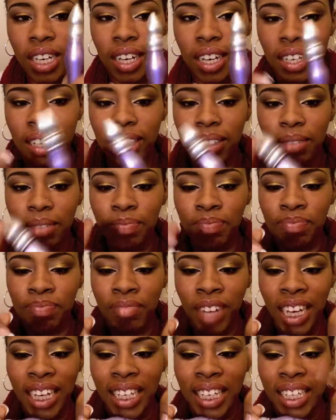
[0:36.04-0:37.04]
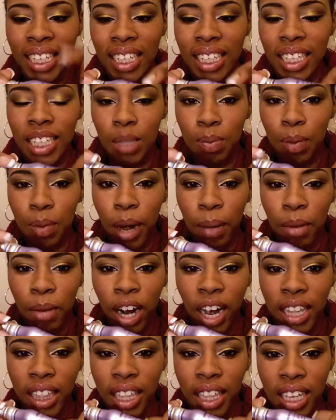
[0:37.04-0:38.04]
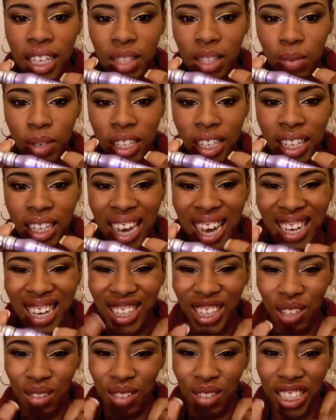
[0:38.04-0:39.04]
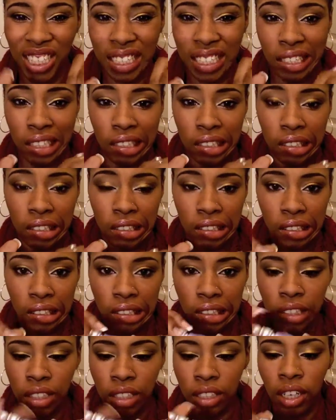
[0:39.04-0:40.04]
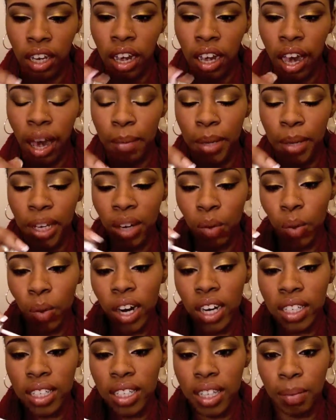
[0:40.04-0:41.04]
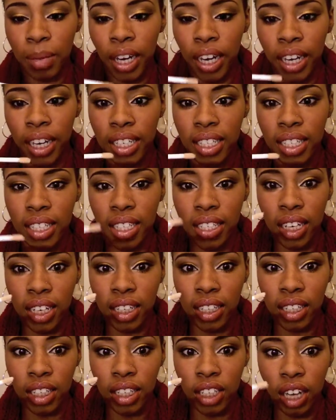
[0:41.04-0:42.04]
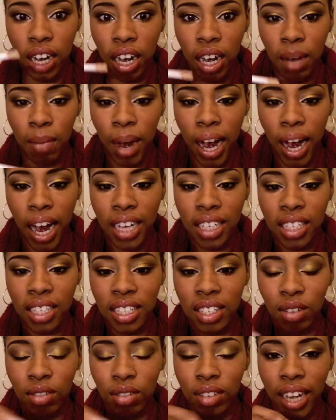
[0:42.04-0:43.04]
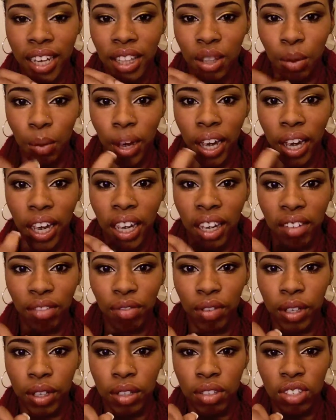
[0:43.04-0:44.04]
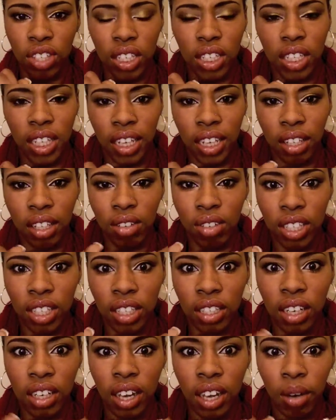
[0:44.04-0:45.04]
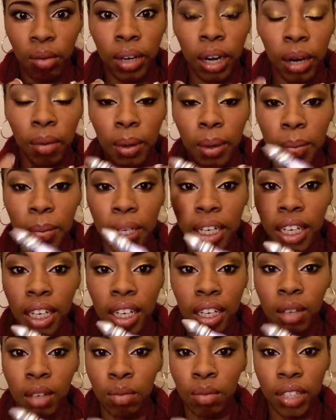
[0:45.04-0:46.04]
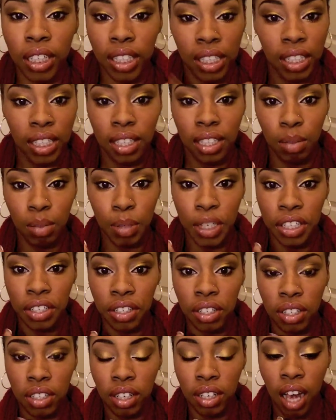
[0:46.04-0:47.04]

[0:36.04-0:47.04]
Um, this primer I think is really kind of lotiony. I mean, it works. I mean, I guess it does the job. I just don't like the way it feels just like lotion. When I rub it in, it completely disappears.